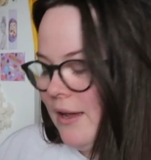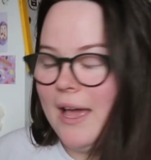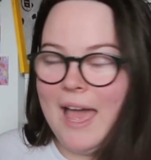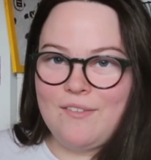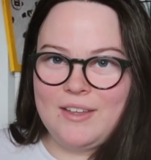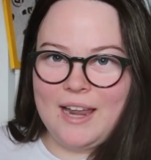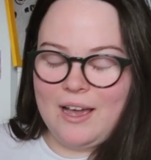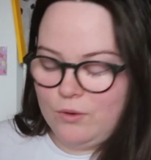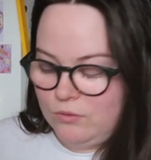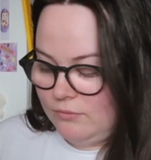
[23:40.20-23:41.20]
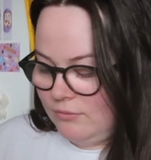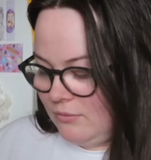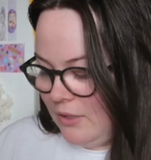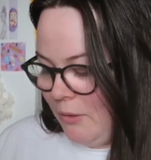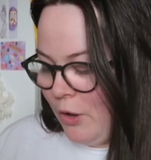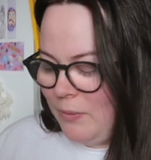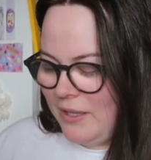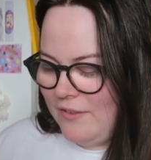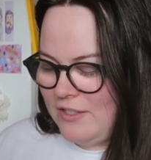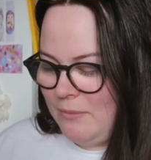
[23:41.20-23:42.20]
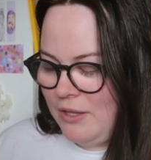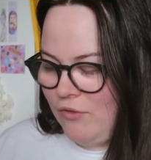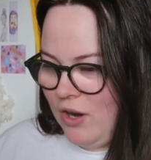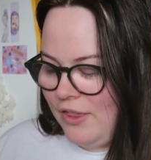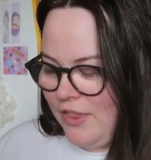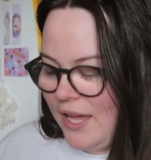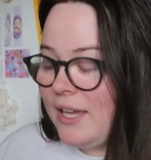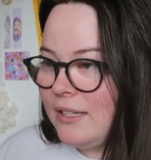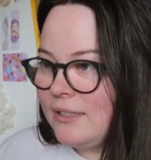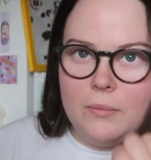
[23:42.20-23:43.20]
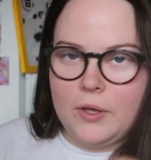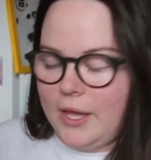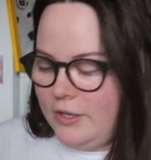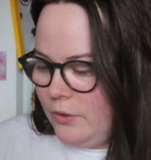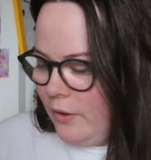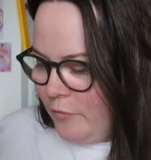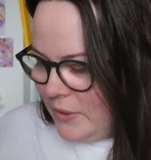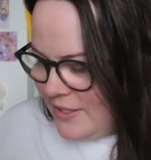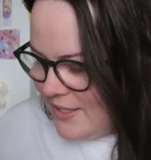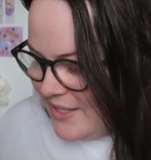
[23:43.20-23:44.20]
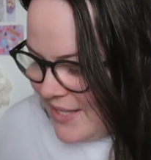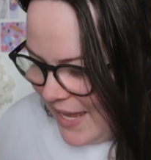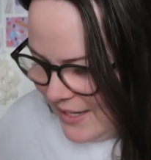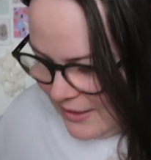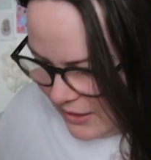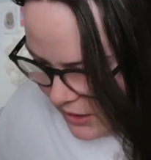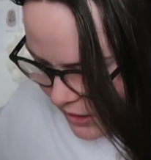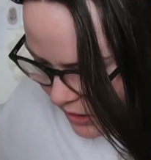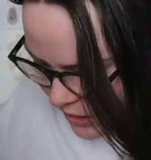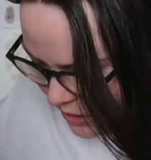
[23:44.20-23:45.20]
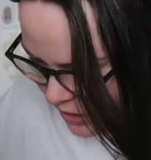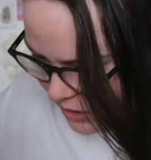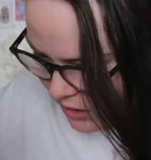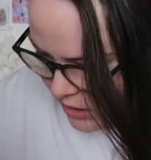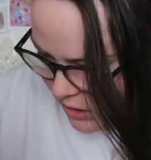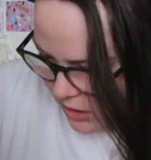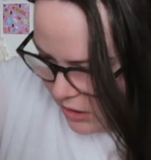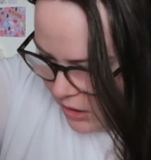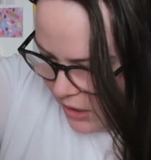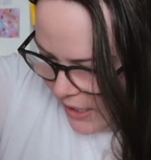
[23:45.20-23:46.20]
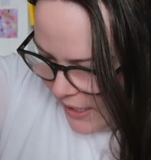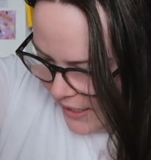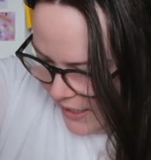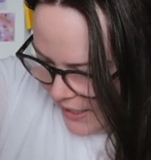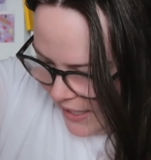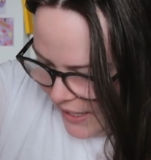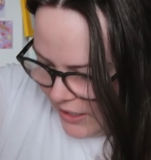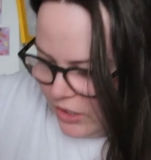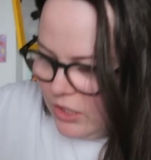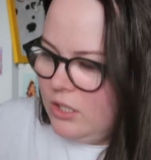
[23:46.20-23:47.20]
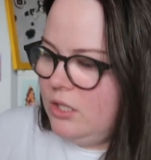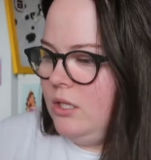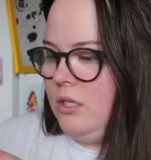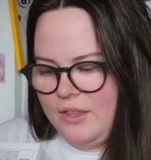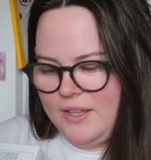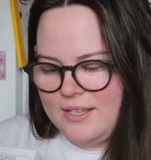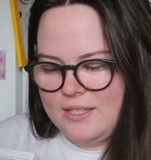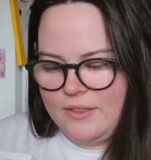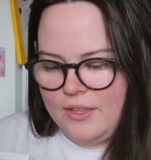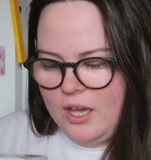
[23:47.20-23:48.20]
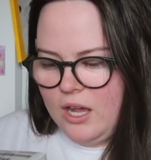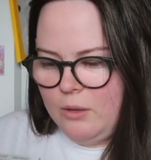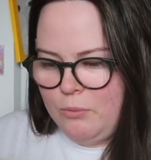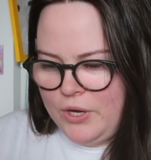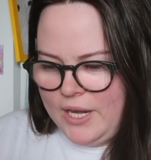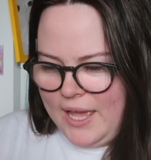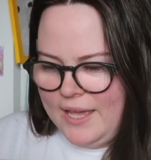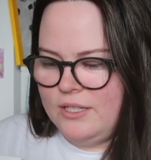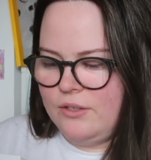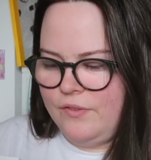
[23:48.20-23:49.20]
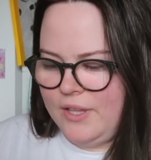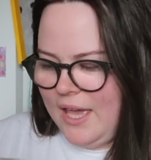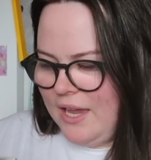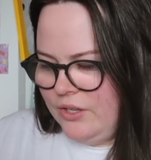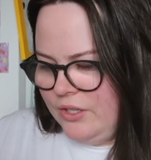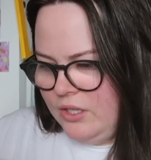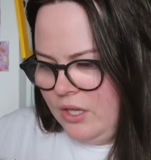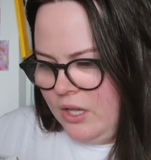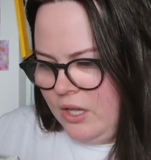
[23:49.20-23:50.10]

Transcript: I have it now. I'm hoping they've sent me the right thing. Okay, so I've been sent a Canon, I think it's like the colour print head of the Canon,